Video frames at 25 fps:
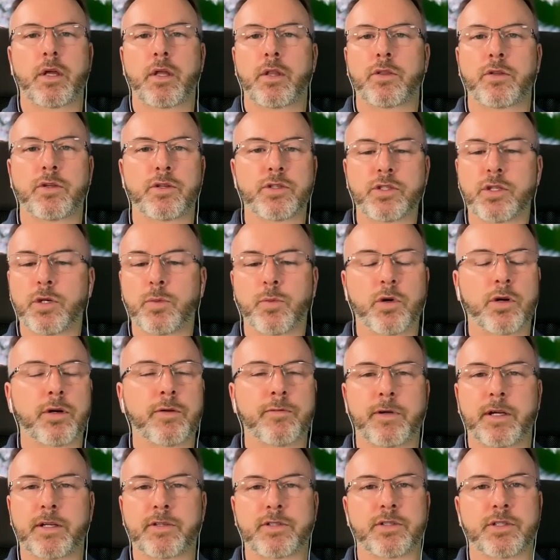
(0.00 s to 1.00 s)
There's no more
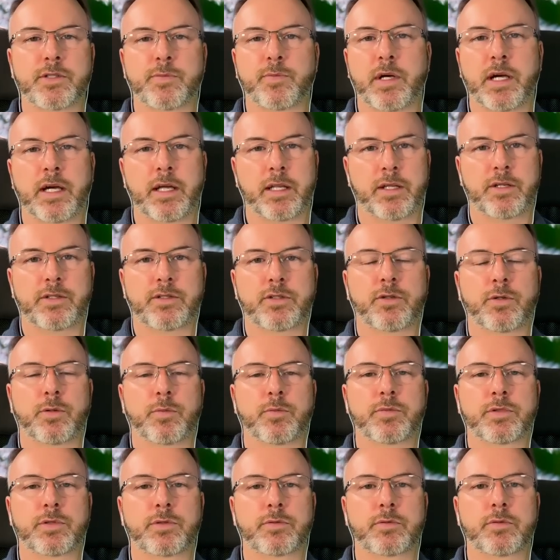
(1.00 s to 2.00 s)
investors buying these
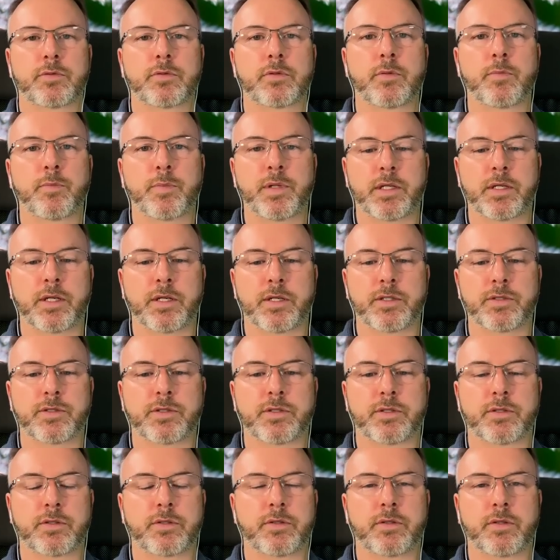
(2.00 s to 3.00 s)
homes because